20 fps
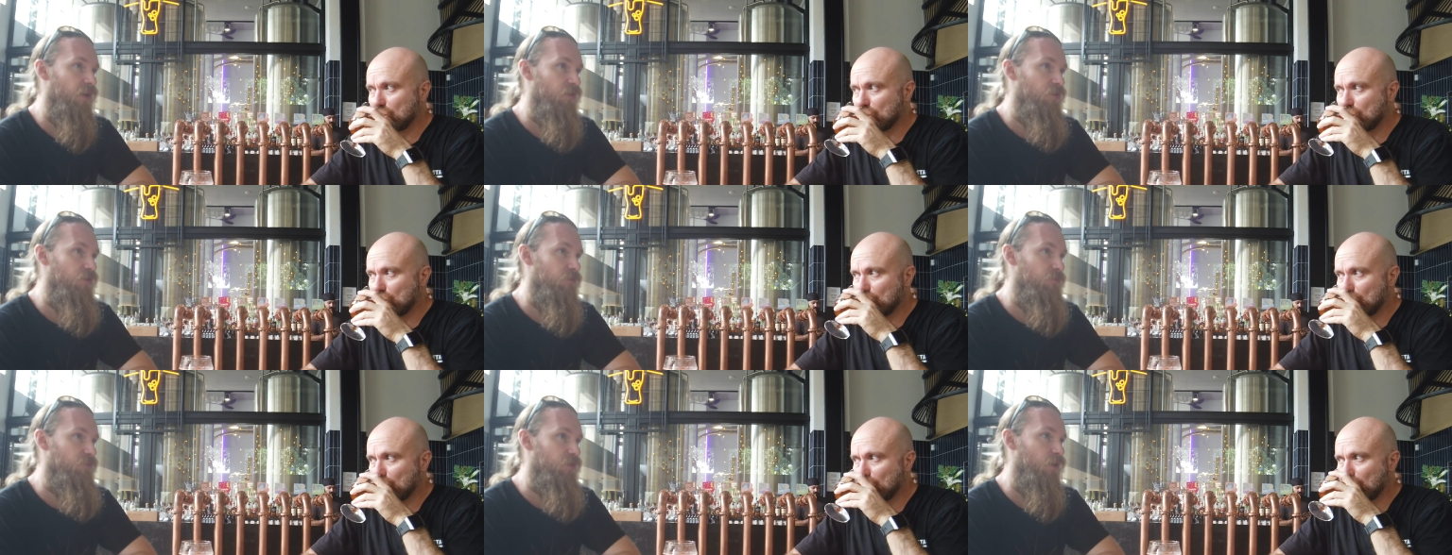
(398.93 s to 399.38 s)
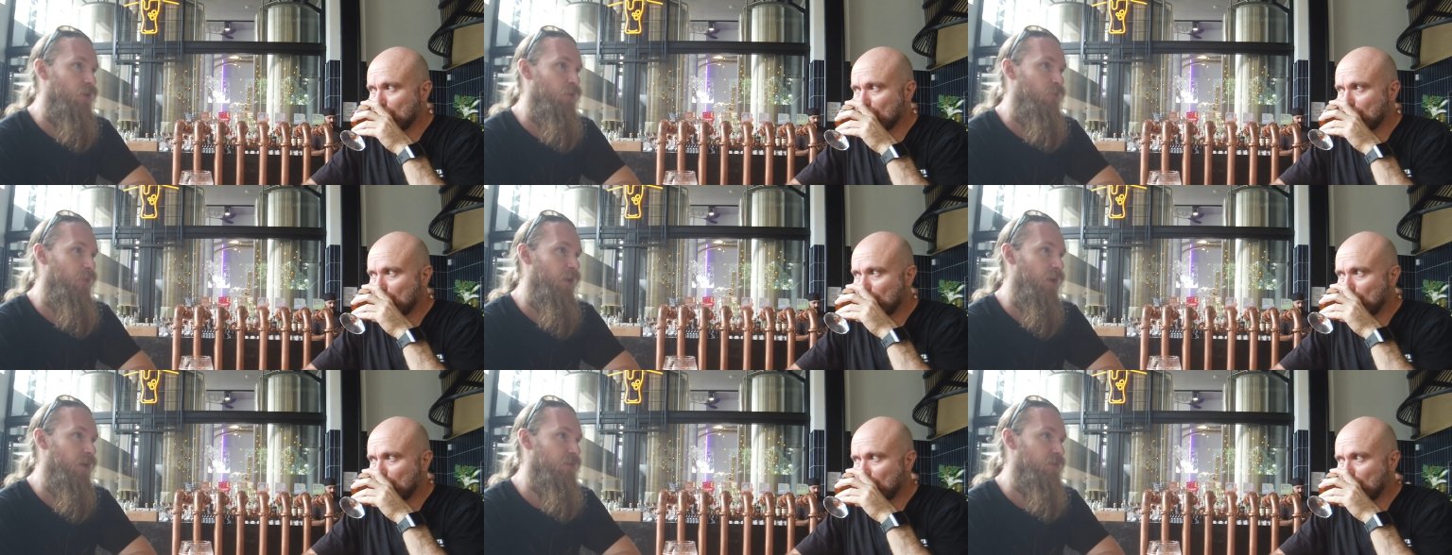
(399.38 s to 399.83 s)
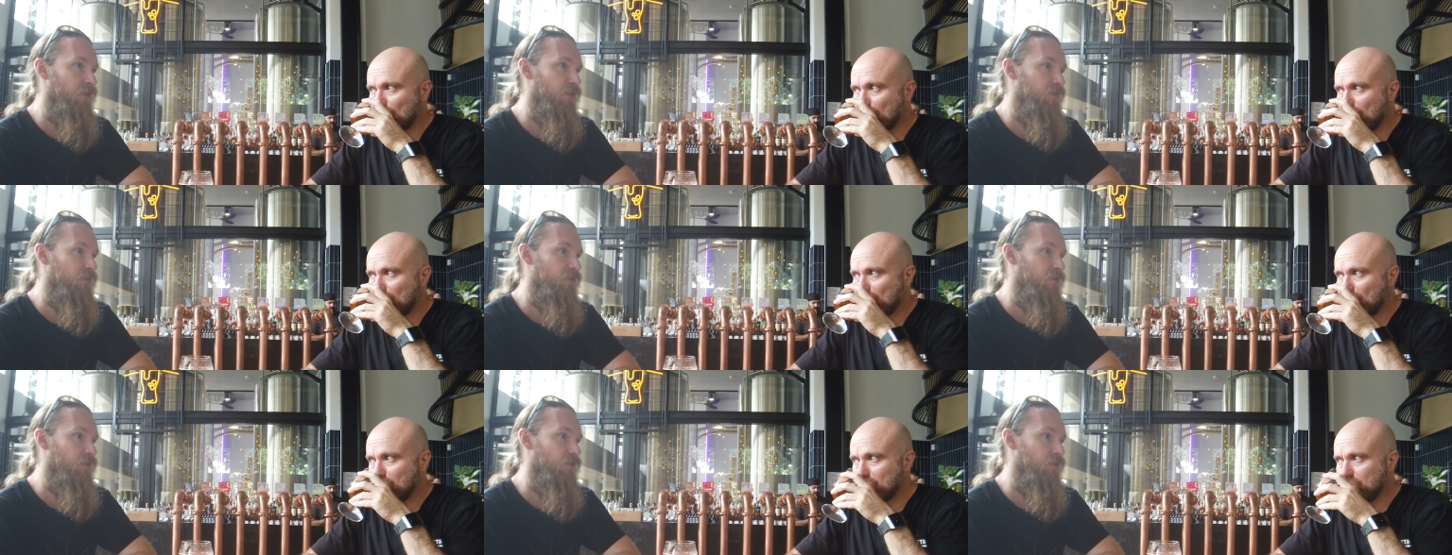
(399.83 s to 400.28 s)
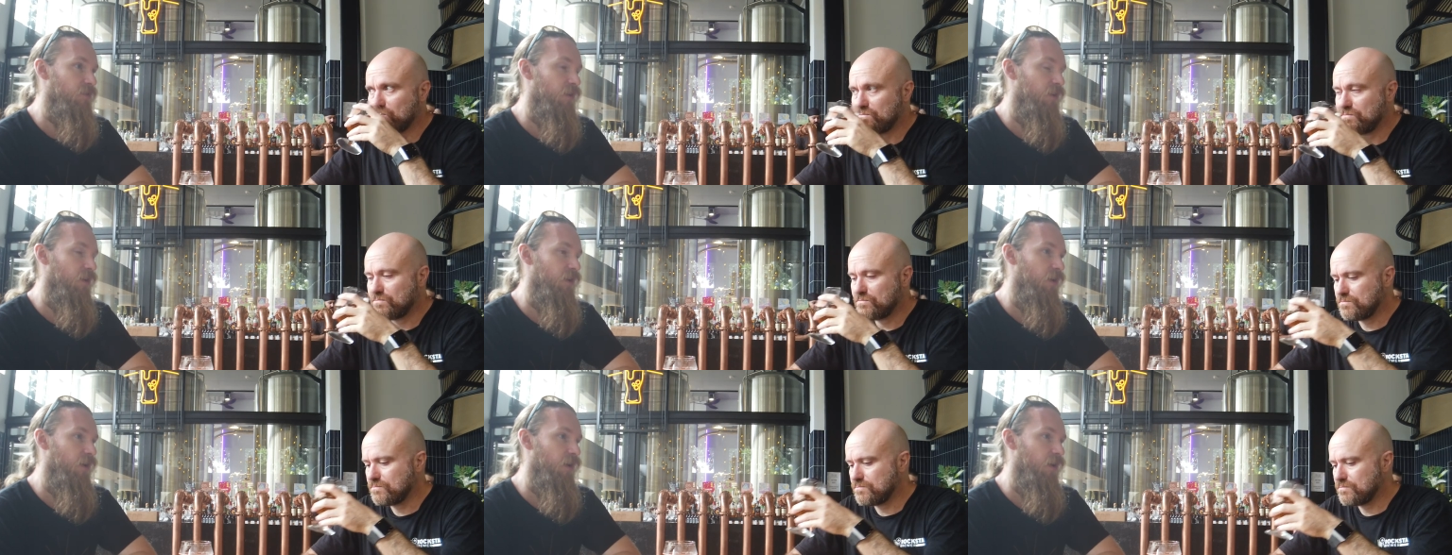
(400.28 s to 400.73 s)
Speaker 1: calcium sulfates,
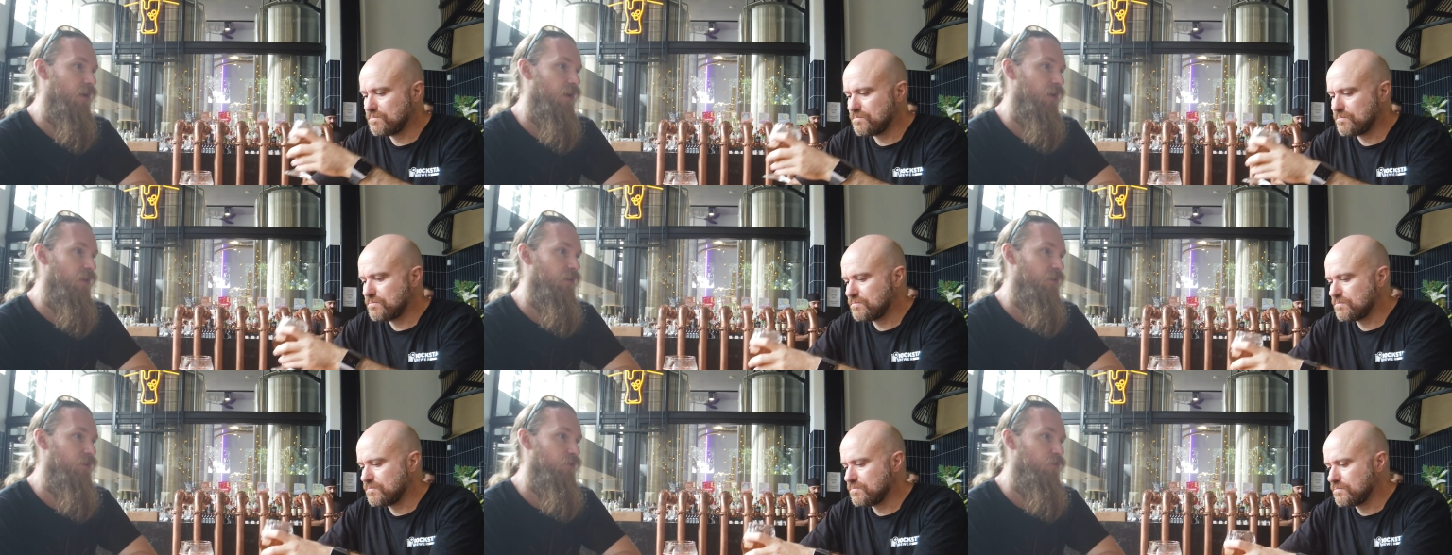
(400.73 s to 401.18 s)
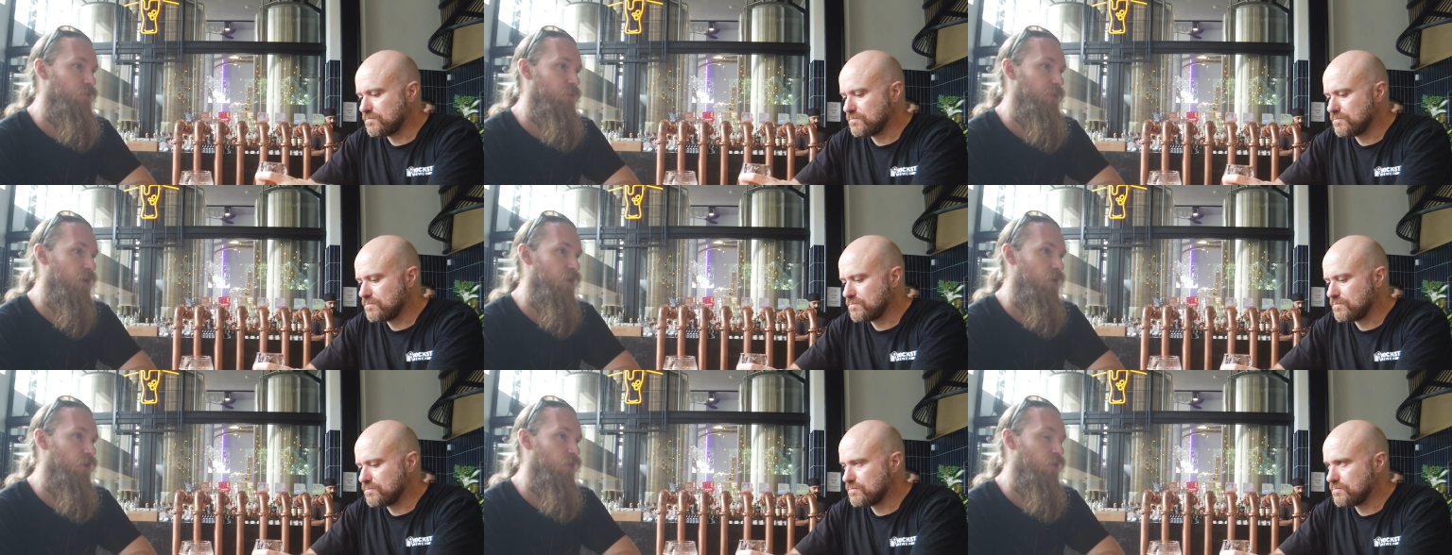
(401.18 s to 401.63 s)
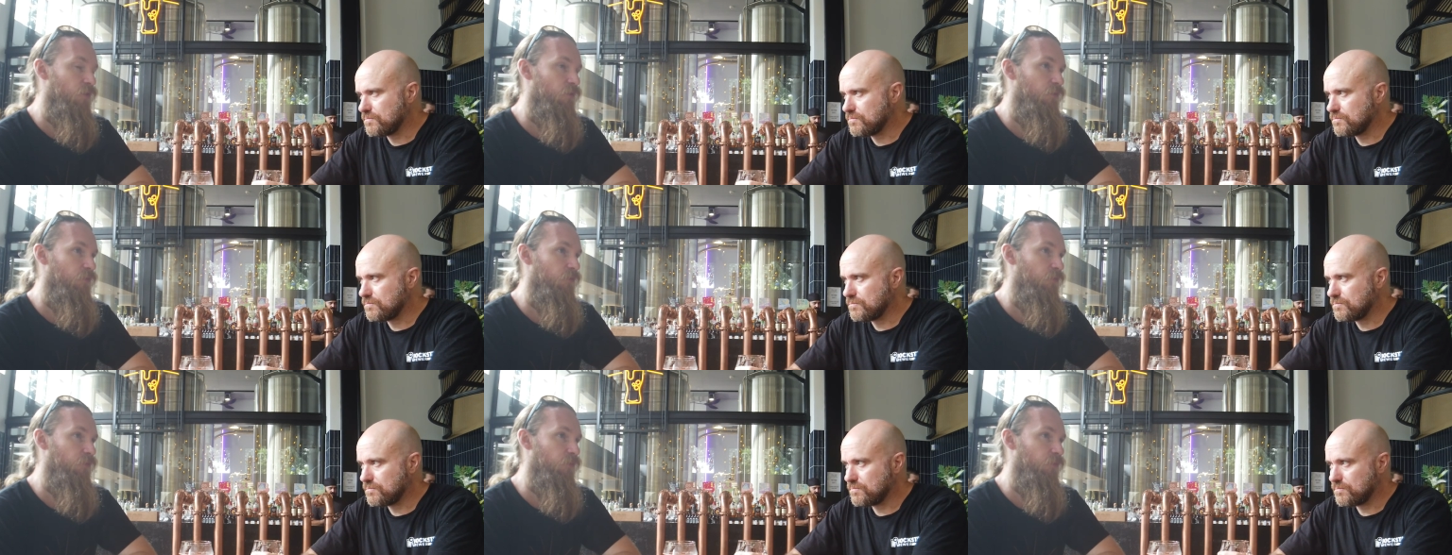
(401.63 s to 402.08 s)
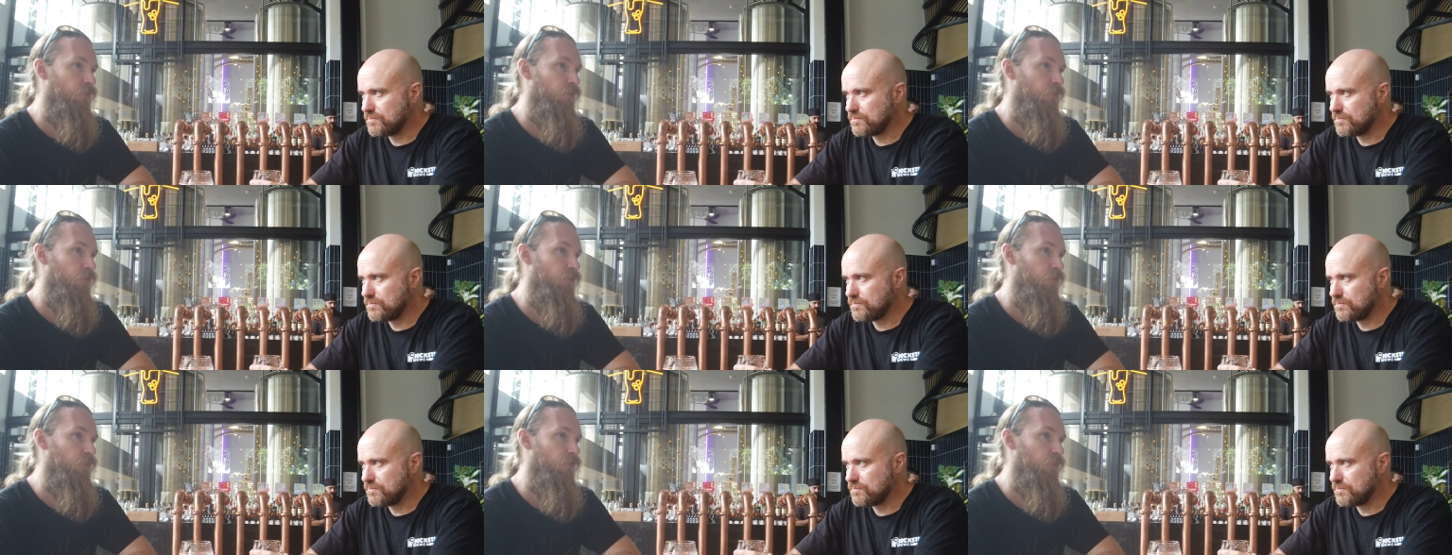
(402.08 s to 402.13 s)
a little bit of